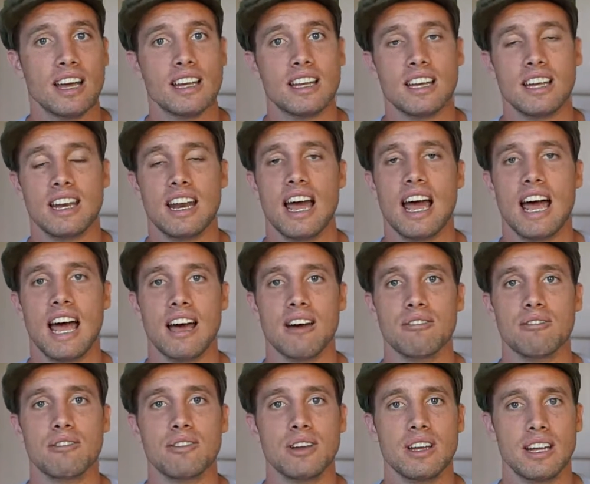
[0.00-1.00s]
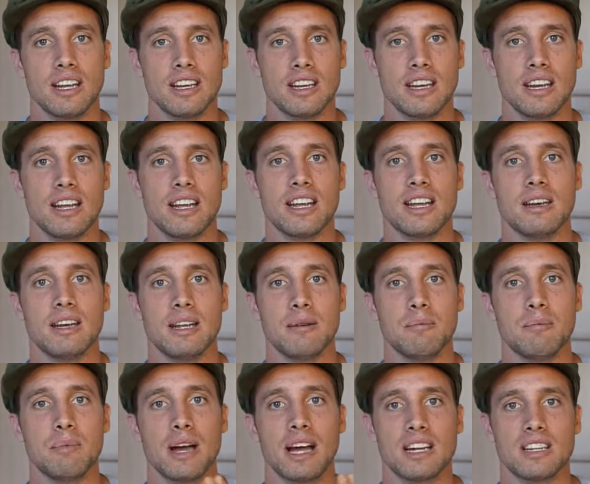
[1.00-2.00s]
can have in
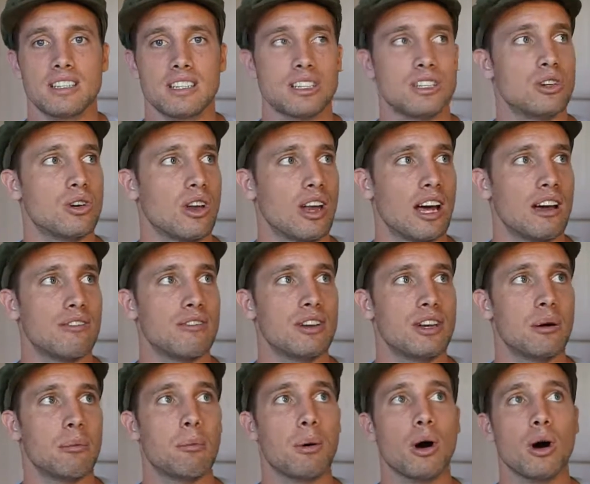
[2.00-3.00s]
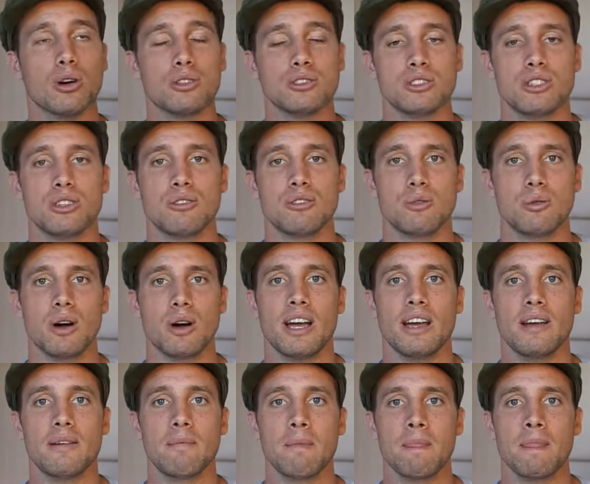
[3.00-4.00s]
impacting your life in a positive
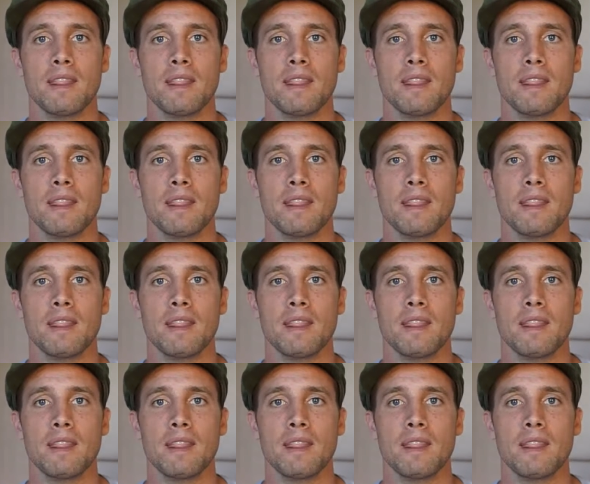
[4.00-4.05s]
way.